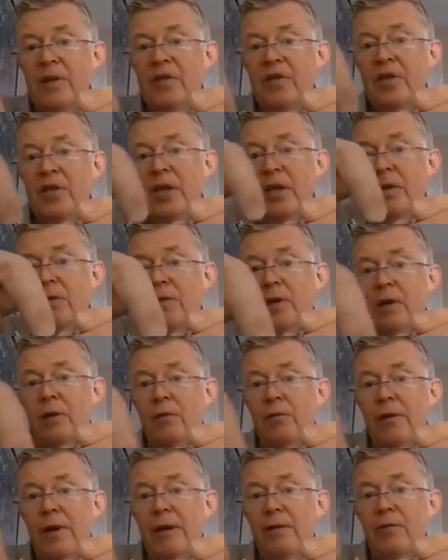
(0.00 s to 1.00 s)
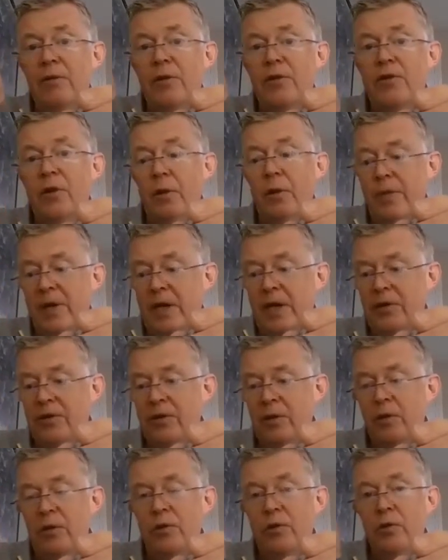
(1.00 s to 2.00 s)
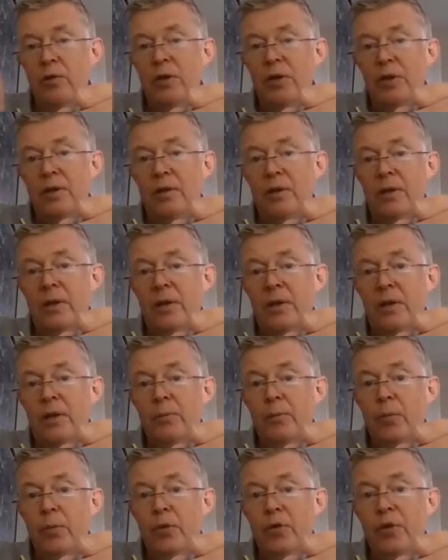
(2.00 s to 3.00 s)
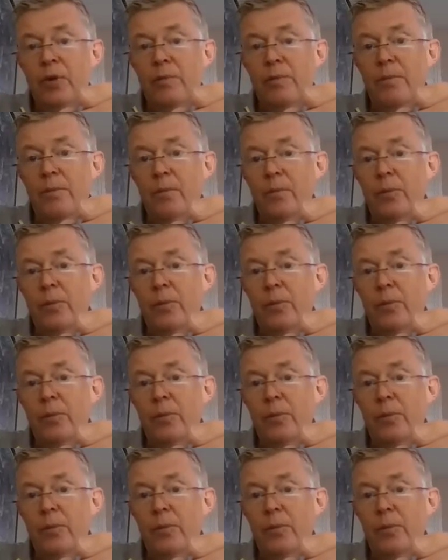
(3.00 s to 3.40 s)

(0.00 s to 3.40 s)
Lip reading: teeth around the top there, so you can put the